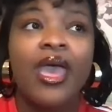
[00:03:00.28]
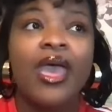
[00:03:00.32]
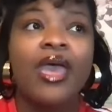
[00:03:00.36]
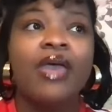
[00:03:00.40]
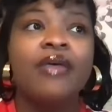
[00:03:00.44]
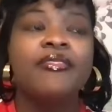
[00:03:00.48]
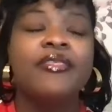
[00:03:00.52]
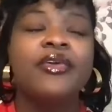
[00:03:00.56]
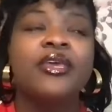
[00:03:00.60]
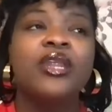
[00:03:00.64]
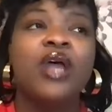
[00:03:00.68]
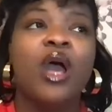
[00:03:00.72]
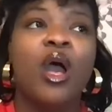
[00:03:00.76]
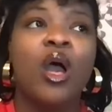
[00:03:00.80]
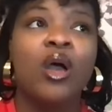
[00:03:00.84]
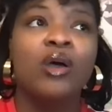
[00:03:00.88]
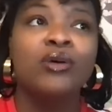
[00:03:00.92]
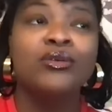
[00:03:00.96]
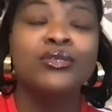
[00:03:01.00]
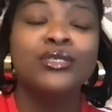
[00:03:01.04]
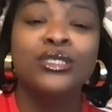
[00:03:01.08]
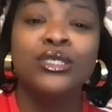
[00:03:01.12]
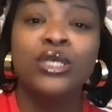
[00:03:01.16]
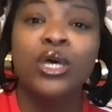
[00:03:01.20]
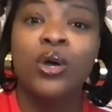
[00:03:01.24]
And then
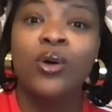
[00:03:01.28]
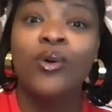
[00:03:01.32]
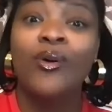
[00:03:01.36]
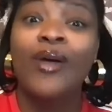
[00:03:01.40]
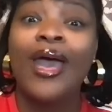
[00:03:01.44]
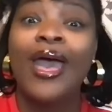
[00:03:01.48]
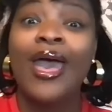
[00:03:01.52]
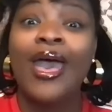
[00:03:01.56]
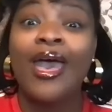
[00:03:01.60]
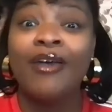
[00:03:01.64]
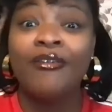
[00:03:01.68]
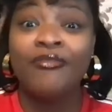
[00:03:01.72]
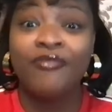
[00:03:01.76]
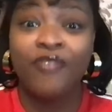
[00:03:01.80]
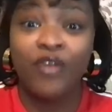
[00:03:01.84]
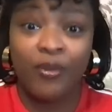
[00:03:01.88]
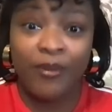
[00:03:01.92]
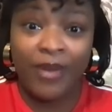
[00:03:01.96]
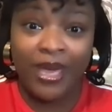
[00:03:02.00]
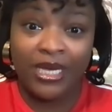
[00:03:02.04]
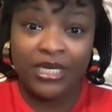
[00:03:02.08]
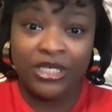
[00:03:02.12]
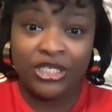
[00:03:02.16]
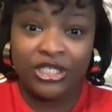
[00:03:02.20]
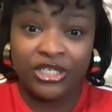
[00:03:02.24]
also
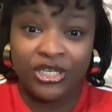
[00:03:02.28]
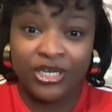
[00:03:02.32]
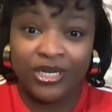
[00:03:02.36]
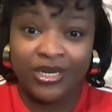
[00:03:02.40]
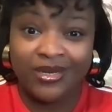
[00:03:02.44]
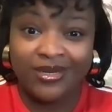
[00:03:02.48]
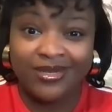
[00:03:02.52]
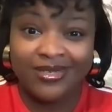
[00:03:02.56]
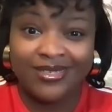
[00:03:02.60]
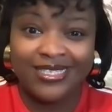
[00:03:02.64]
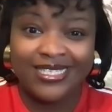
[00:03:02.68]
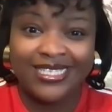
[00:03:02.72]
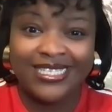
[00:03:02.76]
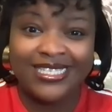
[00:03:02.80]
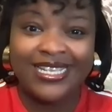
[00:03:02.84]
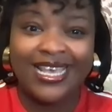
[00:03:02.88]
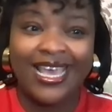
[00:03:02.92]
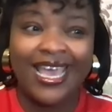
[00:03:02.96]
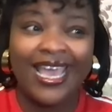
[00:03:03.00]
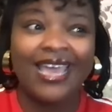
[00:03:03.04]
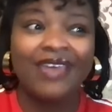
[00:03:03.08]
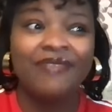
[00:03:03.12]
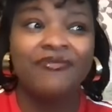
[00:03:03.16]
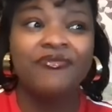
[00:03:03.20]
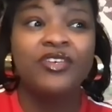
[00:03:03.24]
affirmations
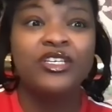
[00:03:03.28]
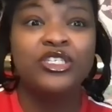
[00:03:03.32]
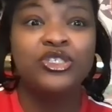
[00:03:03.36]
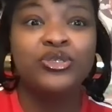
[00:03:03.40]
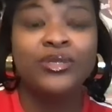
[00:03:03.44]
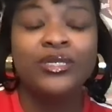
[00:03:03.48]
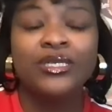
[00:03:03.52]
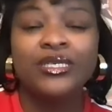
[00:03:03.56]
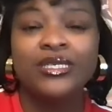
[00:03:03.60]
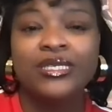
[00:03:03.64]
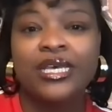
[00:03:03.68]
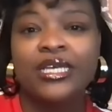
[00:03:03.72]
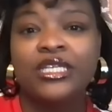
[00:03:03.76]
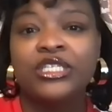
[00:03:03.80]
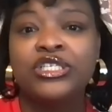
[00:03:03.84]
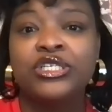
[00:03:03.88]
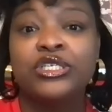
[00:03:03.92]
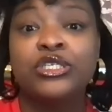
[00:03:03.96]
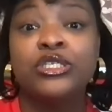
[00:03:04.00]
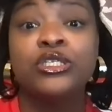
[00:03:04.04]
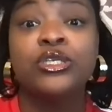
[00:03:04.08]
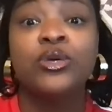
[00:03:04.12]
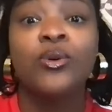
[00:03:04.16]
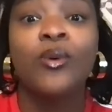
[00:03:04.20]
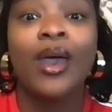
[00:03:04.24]
and visualization.
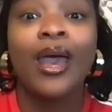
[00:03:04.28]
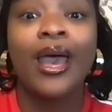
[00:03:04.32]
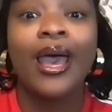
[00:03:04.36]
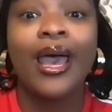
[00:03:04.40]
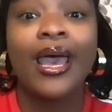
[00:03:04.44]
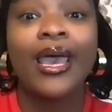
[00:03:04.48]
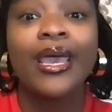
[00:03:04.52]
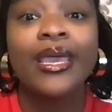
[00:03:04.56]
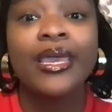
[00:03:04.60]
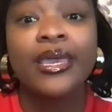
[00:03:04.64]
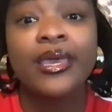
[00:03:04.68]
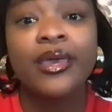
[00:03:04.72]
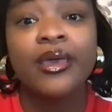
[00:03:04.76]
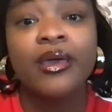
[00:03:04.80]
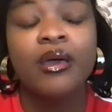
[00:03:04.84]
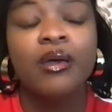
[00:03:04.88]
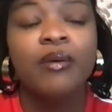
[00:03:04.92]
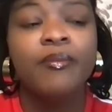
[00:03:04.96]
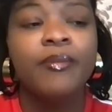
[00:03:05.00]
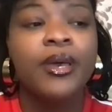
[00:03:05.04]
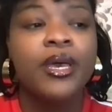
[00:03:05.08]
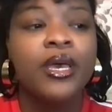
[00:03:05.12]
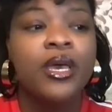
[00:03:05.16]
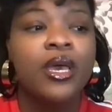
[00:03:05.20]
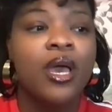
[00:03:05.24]
So I
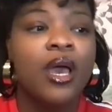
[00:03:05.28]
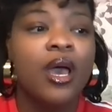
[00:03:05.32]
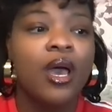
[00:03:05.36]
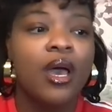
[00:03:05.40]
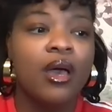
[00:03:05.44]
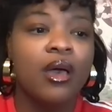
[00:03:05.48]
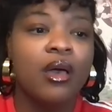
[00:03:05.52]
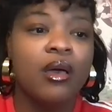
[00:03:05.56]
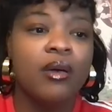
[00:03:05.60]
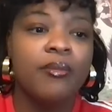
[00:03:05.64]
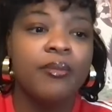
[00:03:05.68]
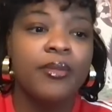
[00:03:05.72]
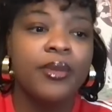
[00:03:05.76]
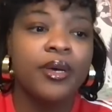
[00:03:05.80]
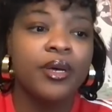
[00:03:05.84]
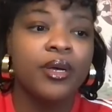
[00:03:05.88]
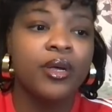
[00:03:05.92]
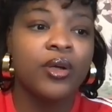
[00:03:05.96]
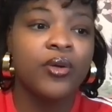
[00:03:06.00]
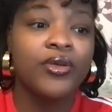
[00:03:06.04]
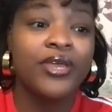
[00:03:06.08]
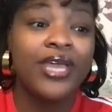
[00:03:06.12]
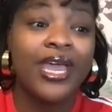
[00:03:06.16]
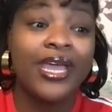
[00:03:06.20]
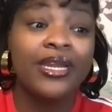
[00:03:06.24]
am
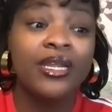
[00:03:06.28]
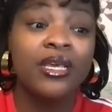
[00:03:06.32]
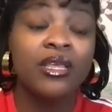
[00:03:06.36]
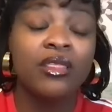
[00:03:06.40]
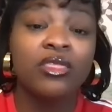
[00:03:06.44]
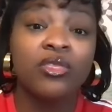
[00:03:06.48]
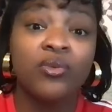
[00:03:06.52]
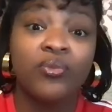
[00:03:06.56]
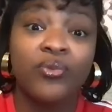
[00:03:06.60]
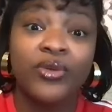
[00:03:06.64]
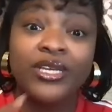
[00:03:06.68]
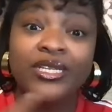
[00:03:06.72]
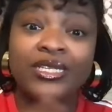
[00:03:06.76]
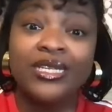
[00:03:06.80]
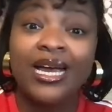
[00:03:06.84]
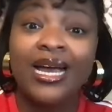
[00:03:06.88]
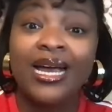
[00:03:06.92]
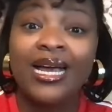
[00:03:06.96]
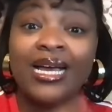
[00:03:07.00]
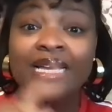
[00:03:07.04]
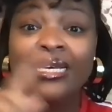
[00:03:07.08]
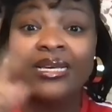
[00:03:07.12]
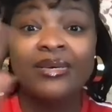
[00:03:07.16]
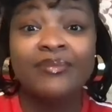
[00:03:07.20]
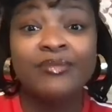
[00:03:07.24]
creating three
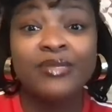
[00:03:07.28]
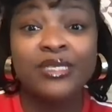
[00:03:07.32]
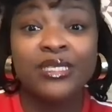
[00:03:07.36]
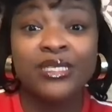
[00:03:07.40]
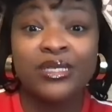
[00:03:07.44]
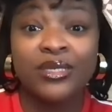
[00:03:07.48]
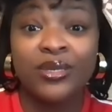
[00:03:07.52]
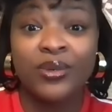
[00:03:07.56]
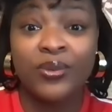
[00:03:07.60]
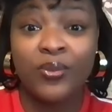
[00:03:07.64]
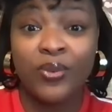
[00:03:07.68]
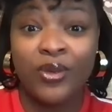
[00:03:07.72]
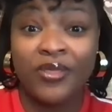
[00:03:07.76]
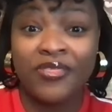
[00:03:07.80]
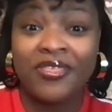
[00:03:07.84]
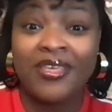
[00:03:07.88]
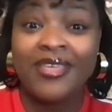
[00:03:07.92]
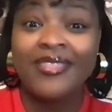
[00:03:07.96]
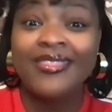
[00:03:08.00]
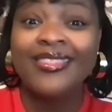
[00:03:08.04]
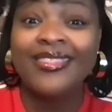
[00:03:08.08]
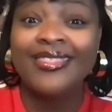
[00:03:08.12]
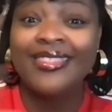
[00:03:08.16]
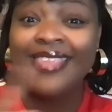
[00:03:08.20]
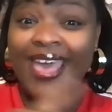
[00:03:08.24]
times
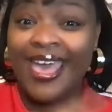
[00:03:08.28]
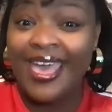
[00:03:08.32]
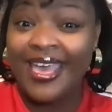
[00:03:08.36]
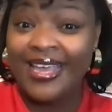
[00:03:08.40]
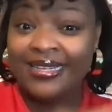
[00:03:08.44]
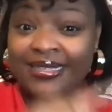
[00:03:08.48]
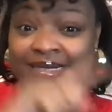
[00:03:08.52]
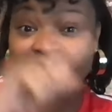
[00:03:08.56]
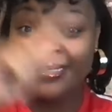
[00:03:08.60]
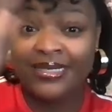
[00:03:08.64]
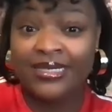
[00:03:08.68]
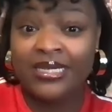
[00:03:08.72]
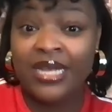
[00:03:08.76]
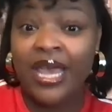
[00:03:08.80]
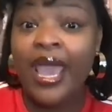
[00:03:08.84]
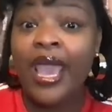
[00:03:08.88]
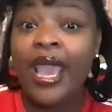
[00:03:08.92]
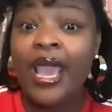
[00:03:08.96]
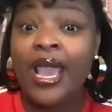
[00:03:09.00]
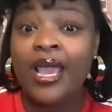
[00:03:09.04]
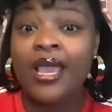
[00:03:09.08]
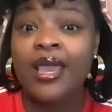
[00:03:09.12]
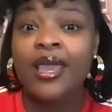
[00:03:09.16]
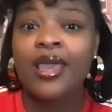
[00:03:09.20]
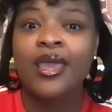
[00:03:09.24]
within that
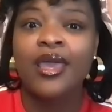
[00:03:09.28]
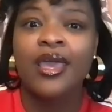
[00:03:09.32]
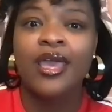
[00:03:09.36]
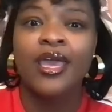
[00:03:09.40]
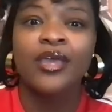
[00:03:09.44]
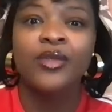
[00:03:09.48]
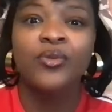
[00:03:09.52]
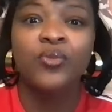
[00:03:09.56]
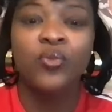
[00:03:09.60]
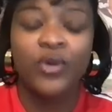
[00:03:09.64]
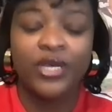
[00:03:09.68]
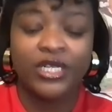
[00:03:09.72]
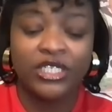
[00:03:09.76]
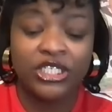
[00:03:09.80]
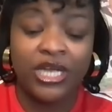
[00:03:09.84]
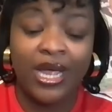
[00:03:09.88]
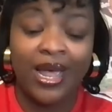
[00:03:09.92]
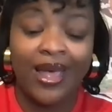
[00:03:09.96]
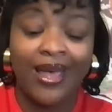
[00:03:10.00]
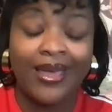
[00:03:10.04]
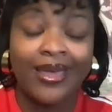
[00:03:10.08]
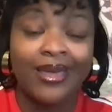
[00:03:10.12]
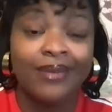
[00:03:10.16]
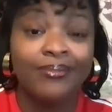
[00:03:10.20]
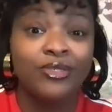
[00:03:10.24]
day in which
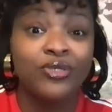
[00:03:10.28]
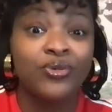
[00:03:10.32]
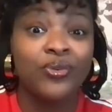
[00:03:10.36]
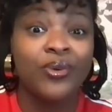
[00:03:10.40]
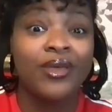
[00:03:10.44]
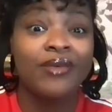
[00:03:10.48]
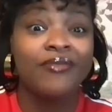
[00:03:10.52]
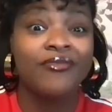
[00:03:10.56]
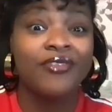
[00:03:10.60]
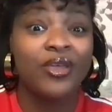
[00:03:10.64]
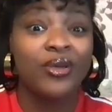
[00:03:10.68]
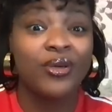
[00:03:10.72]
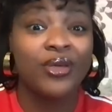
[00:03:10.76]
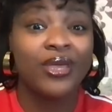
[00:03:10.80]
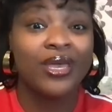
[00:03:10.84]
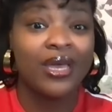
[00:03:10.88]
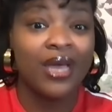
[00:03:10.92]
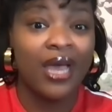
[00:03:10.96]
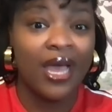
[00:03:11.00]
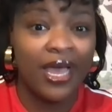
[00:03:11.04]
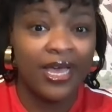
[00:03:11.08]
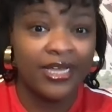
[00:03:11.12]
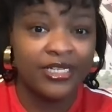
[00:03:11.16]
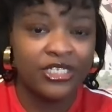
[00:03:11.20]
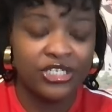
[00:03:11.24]
I am doing very
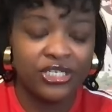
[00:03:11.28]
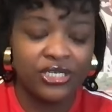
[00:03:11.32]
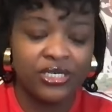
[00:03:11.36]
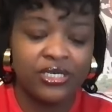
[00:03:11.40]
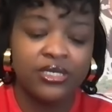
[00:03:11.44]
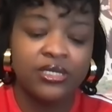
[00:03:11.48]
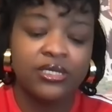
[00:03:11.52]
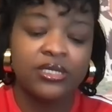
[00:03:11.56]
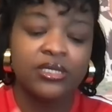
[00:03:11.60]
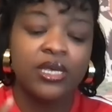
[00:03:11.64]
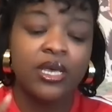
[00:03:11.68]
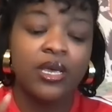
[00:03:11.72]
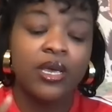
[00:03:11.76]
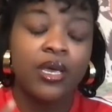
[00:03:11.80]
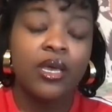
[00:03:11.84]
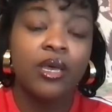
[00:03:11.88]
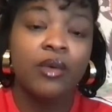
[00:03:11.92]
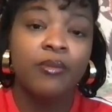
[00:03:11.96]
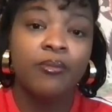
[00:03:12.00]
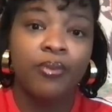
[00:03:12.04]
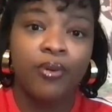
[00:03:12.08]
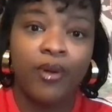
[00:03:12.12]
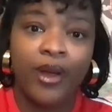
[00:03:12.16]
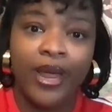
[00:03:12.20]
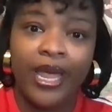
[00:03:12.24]
conscious
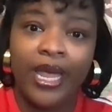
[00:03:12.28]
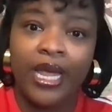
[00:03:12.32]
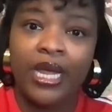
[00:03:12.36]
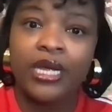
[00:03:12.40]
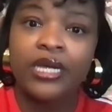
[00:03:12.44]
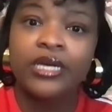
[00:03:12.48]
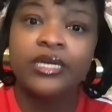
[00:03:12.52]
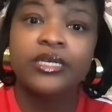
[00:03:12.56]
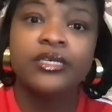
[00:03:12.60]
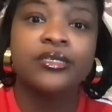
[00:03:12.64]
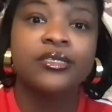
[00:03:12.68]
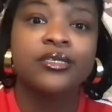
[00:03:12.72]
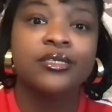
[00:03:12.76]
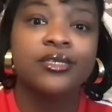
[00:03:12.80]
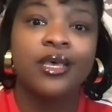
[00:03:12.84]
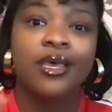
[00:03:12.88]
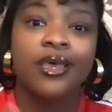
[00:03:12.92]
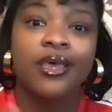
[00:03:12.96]
prayers